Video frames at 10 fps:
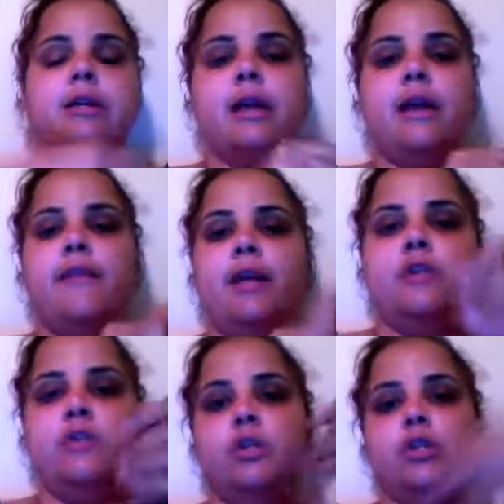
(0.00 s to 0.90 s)
and then
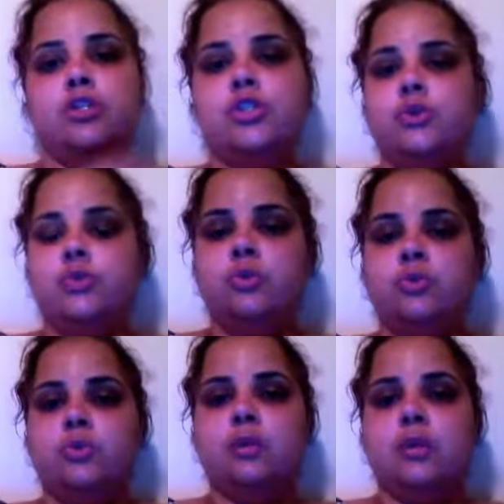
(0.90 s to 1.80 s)
you can
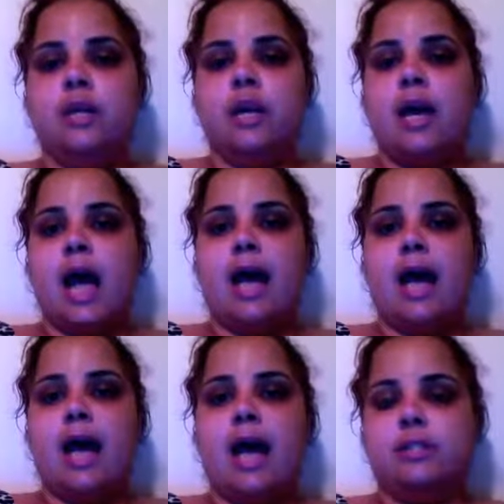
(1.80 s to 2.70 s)
choose
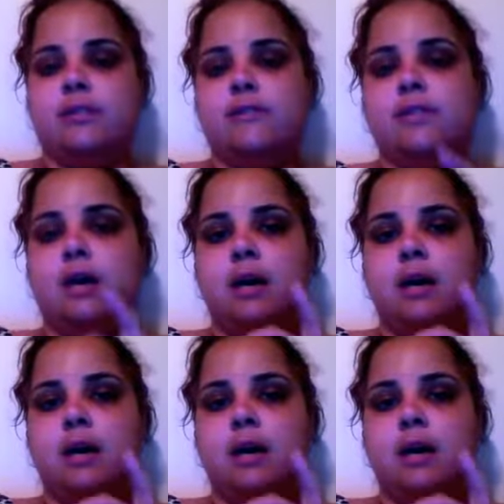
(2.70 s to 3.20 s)
adjectives